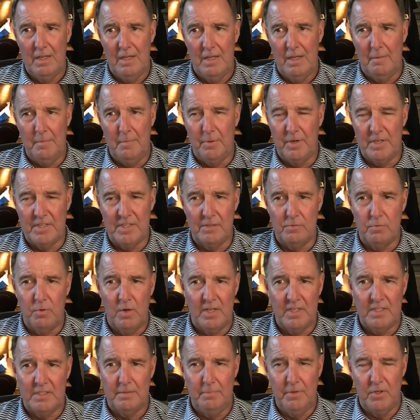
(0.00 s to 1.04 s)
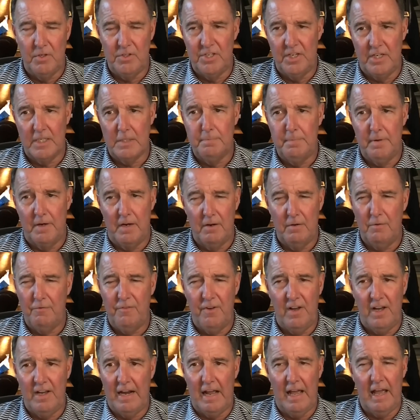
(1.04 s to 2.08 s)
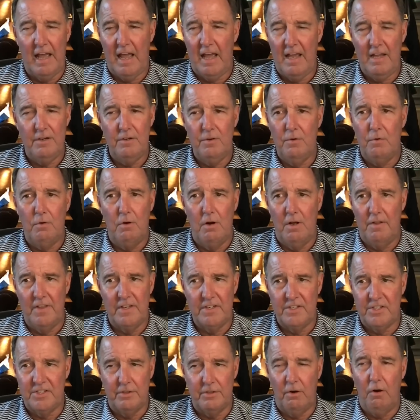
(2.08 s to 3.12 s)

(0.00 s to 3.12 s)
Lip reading: I mean, Brent says, well, it's a milkshake, it's better. Fine, I ignore all that shit.